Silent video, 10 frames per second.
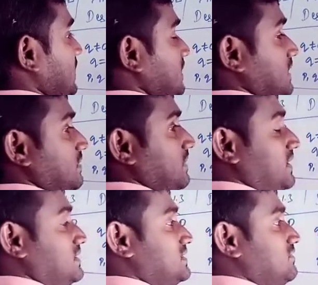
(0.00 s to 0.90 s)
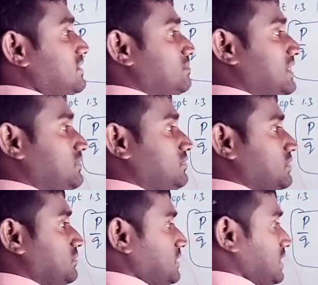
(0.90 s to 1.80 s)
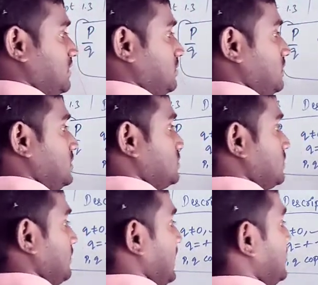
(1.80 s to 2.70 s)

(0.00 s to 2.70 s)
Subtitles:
here minus 7 by 4 we have. So find